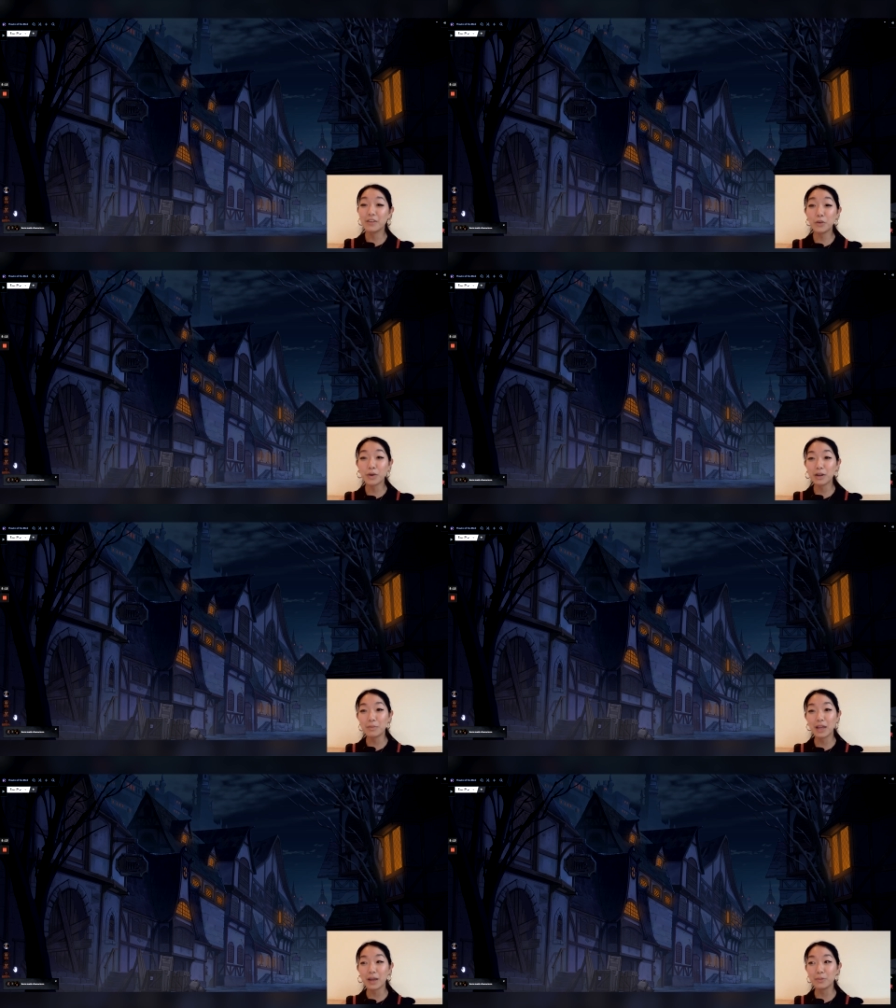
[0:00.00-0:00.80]
If you want to
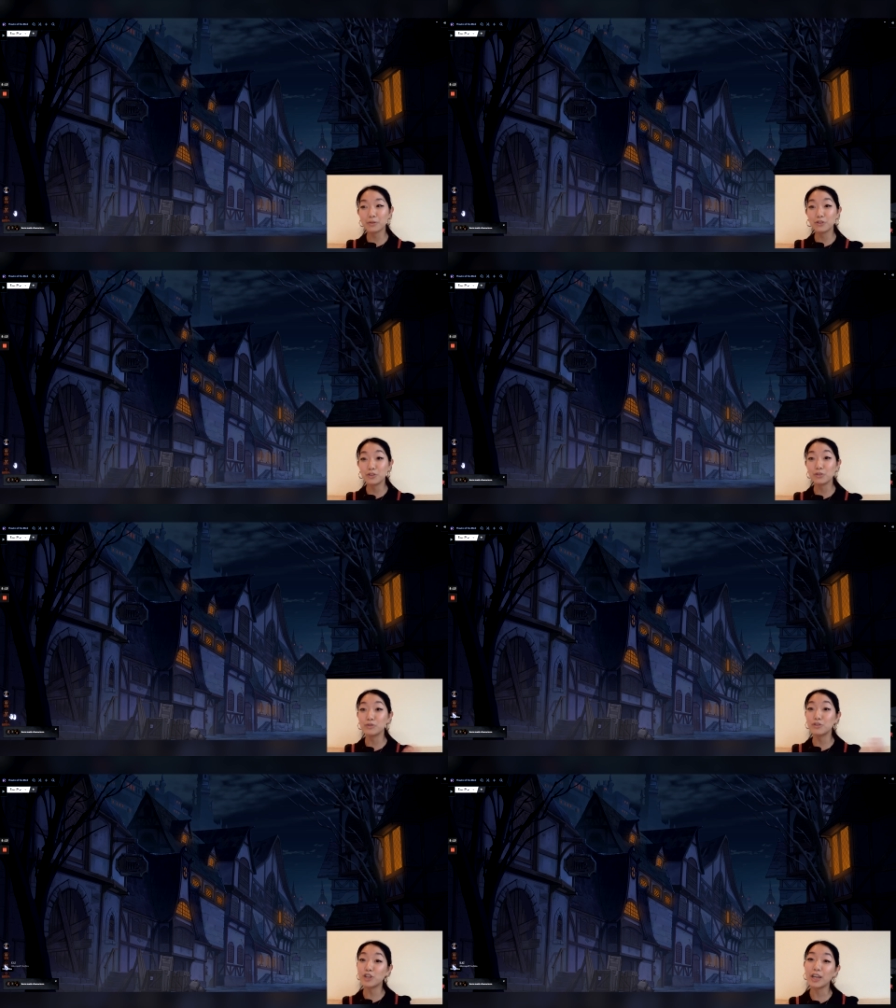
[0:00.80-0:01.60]
be able to
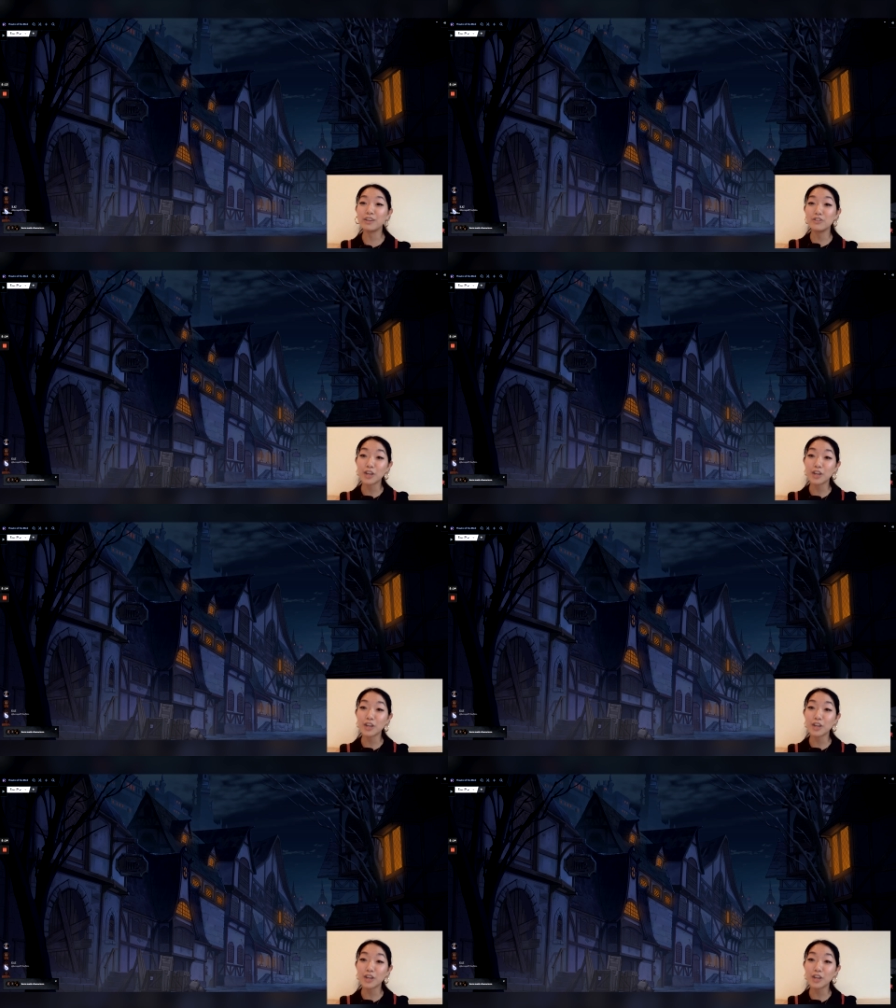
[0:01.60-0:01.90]
change